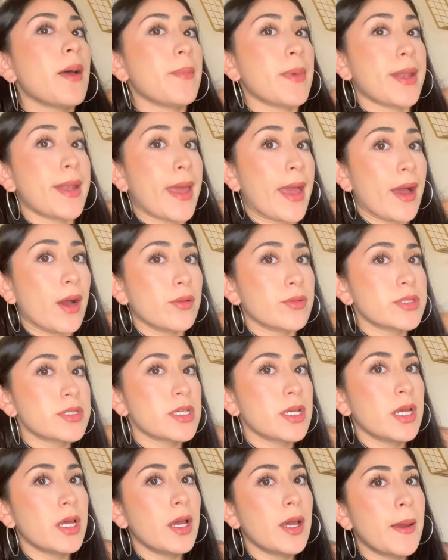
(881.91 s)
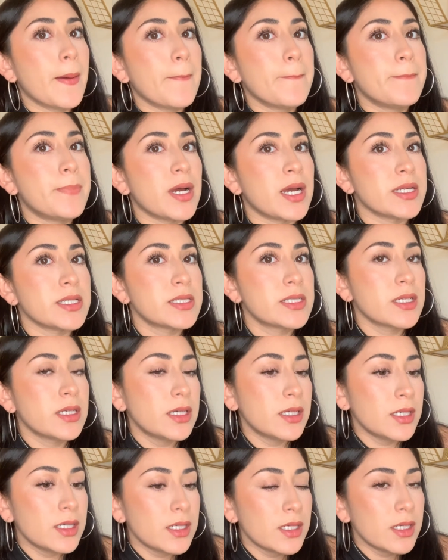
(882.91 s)
and out, but
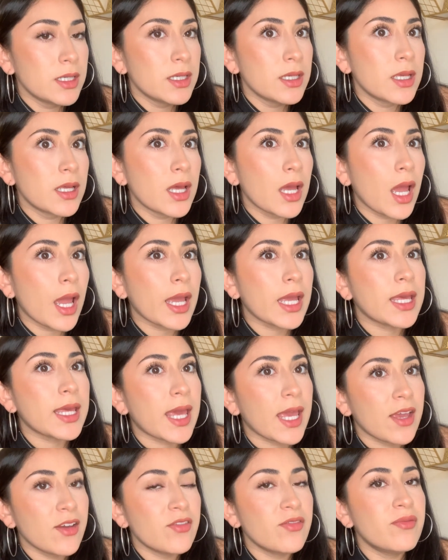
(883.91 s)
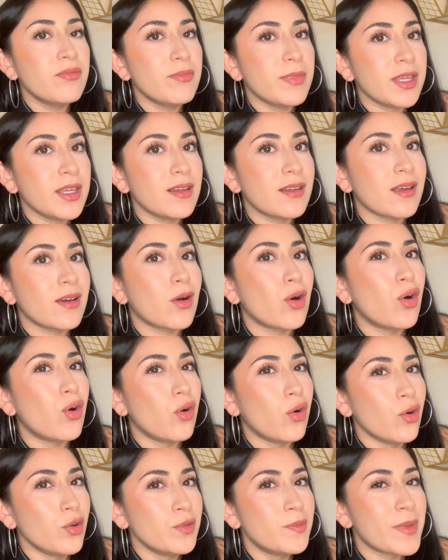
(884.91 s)
gave me like
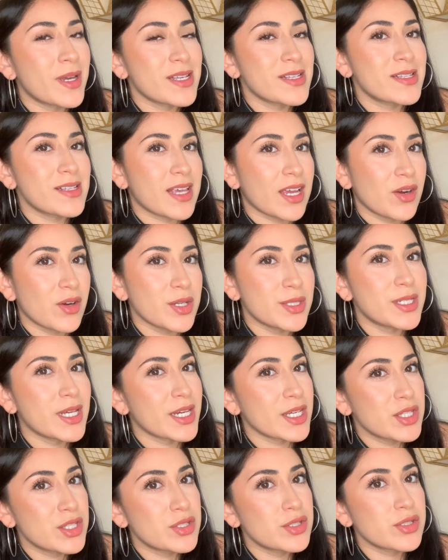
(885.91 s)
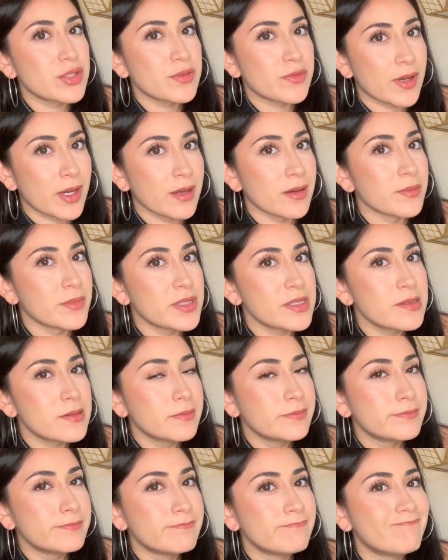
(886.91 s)
old mascara texture vibes.
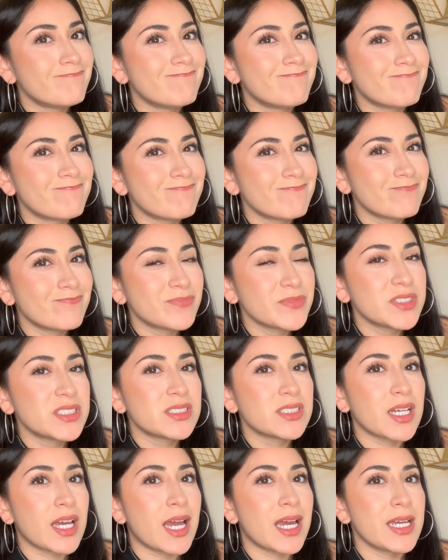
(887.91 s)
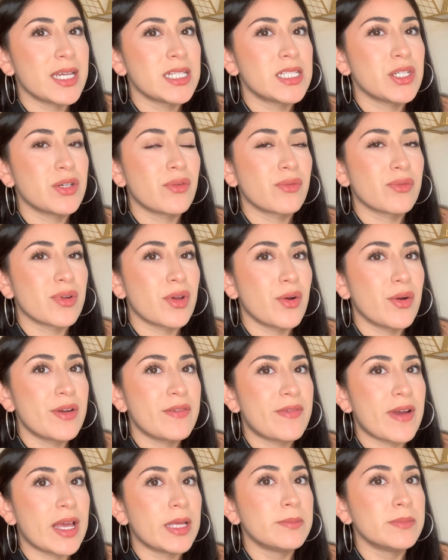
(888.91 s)
I don't know if
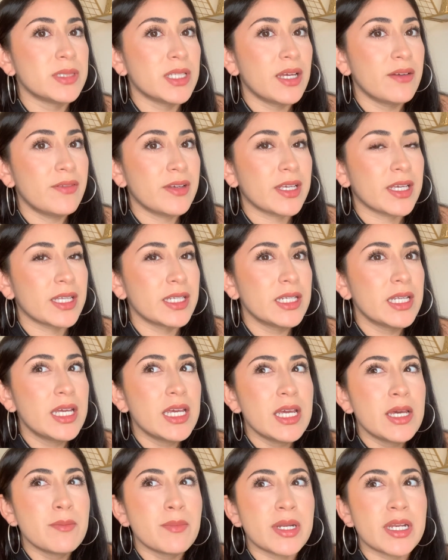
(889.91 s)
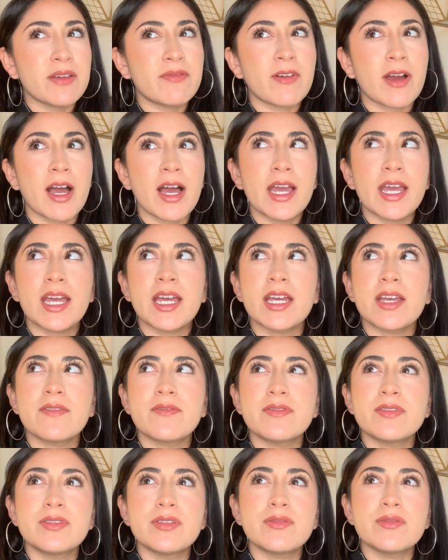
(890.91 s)
I'm loving it, but if I have
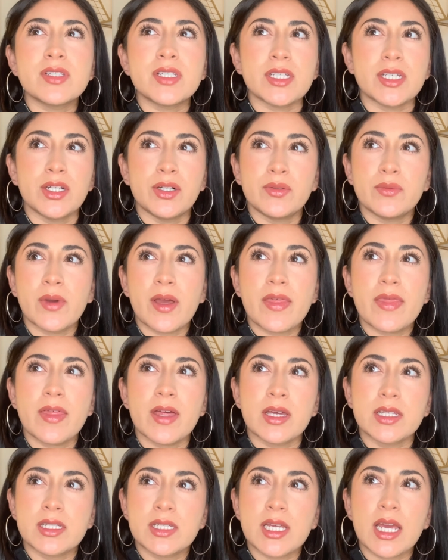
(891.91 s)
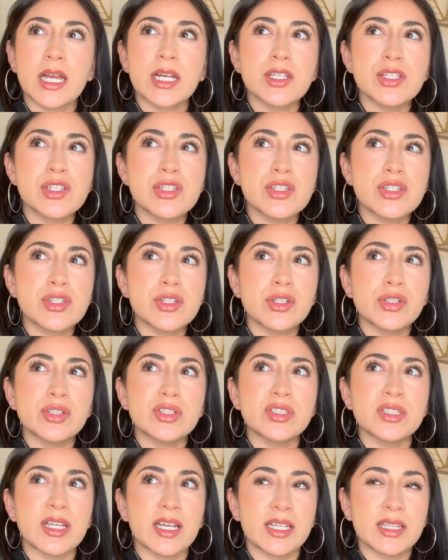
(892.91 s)
to deal with a texture
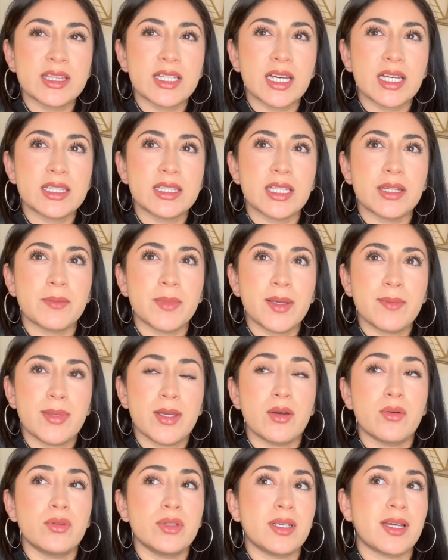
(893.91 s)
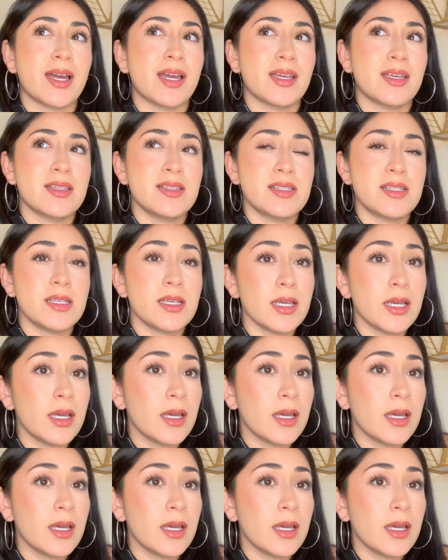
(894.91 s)
like that maybe only I can see,